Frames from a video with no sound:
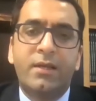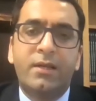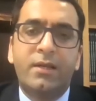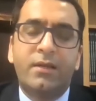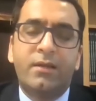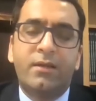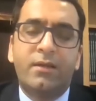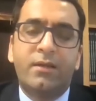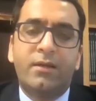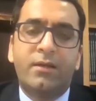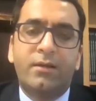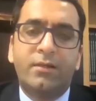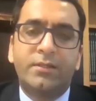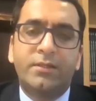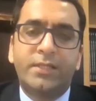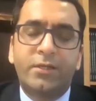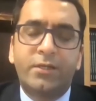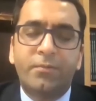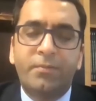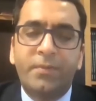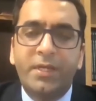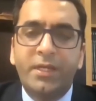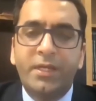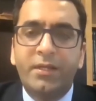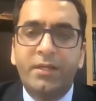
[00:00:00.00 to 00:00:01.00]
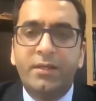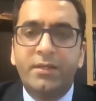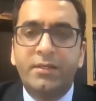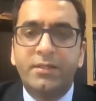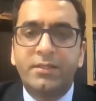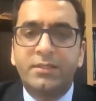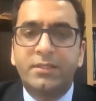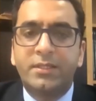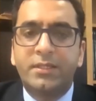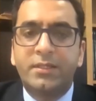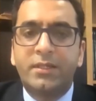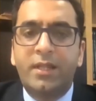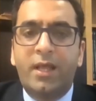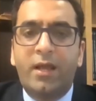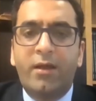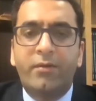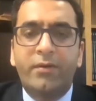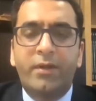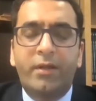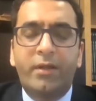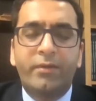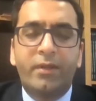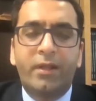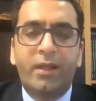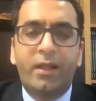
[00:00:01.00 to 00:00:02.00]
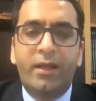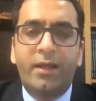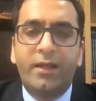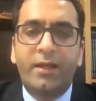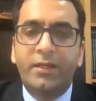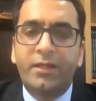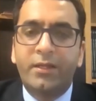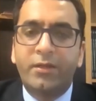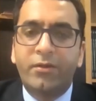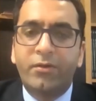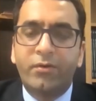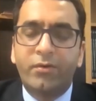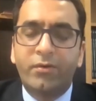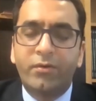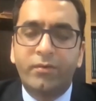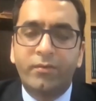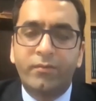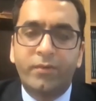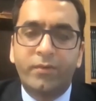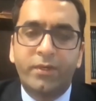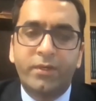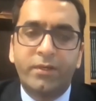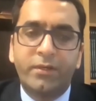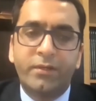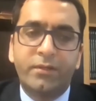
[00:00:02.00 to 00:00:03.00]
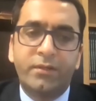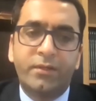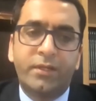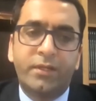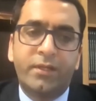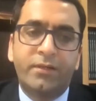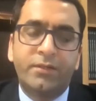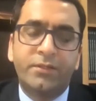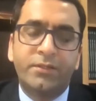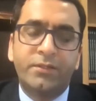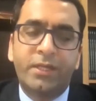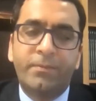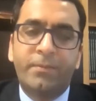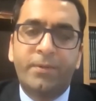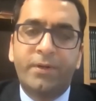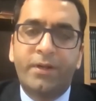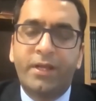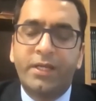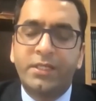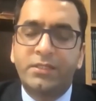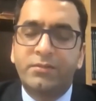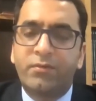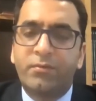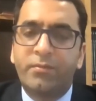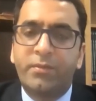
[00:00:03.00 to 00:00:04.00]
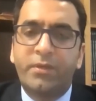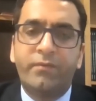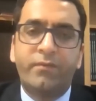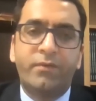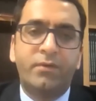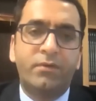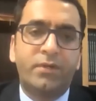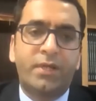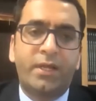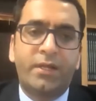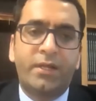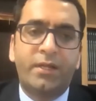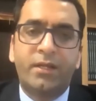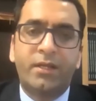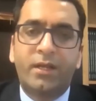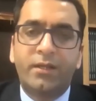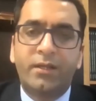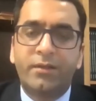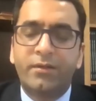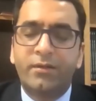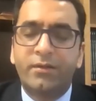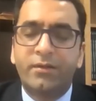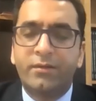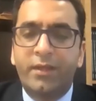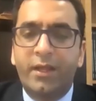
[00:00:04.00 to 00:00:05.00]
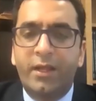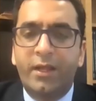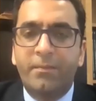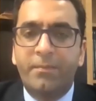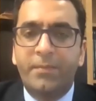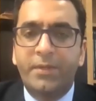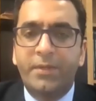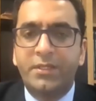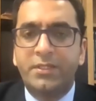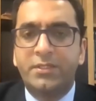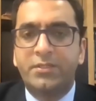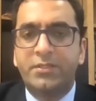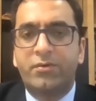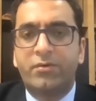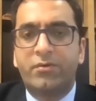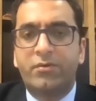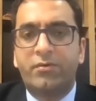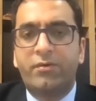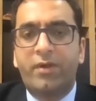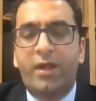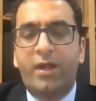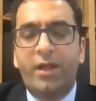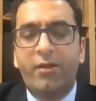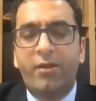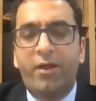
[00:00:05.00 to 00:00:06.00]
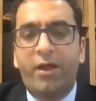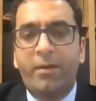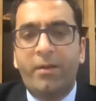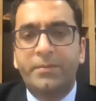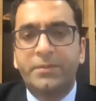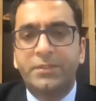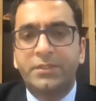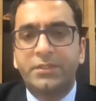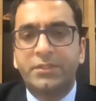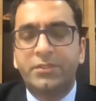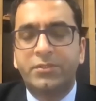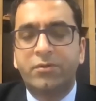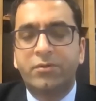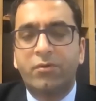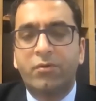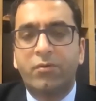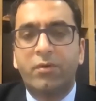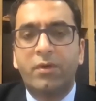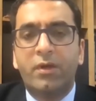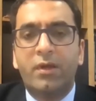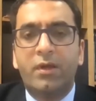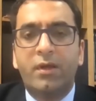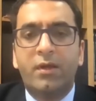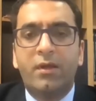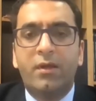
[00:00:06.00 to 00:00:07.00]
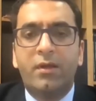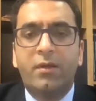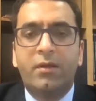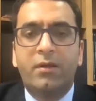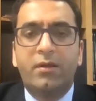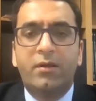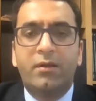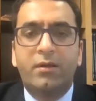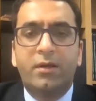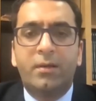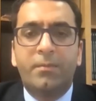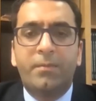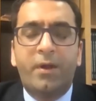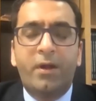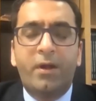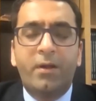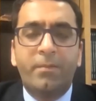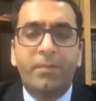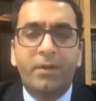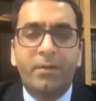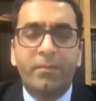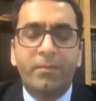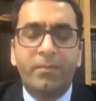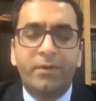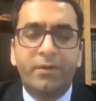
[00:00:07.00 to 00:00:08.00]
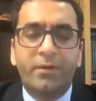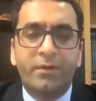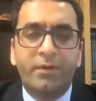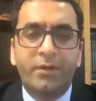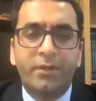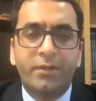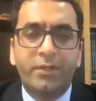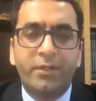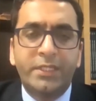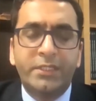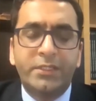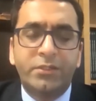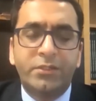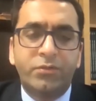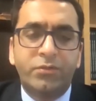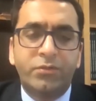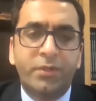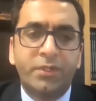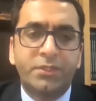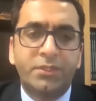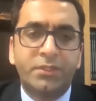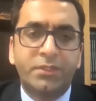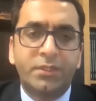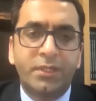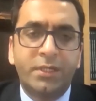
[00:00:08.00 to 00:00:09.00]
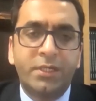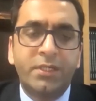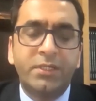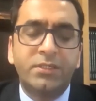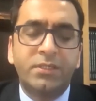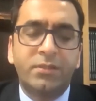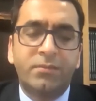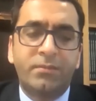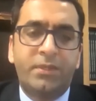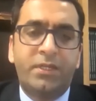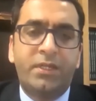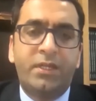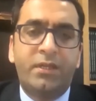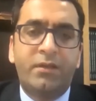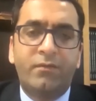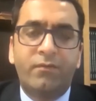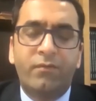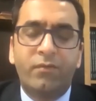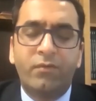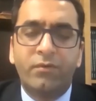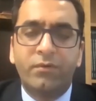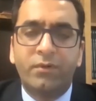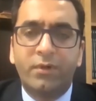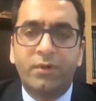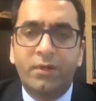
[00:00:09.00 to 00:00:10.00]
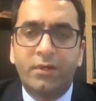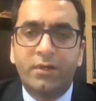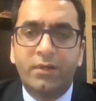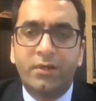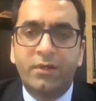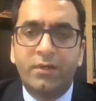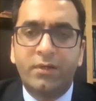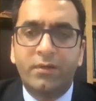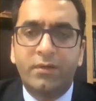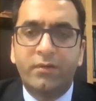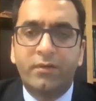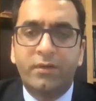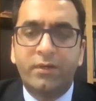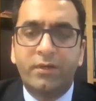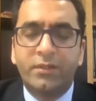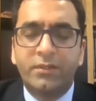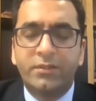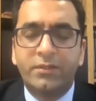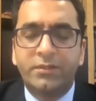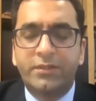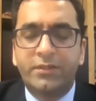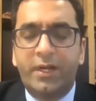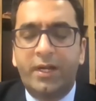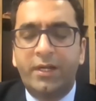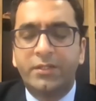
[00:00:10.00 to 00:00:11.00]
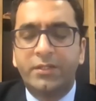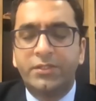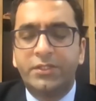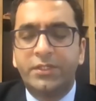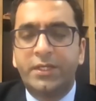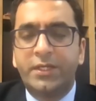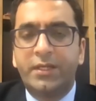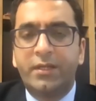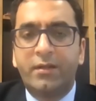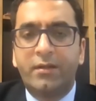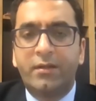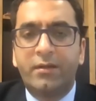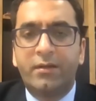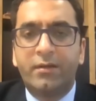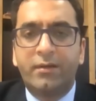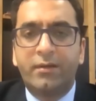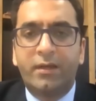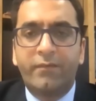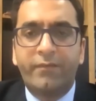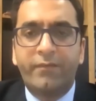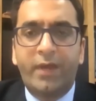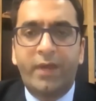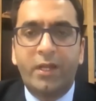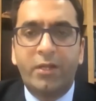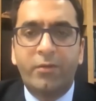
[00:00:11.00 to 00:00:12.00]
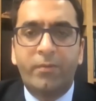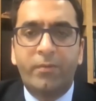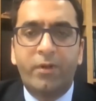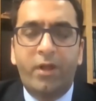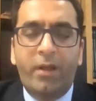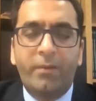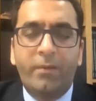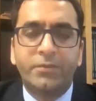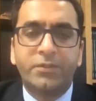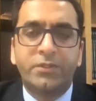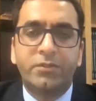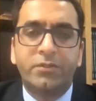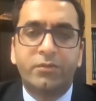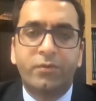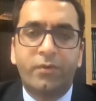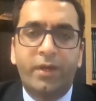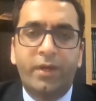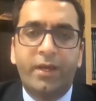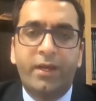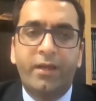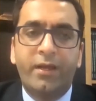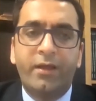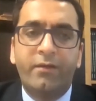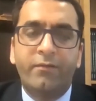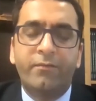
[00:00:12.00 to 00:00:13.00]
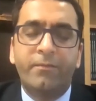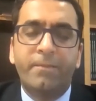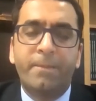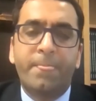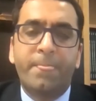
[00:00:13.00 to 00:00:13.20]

uh, cytopenias, and now down the line, you know, they're jeopardized from even getting other therapies or trial options. So a PARP inhibitor in these situations is a meaningful strategy and a, a valuable option to have.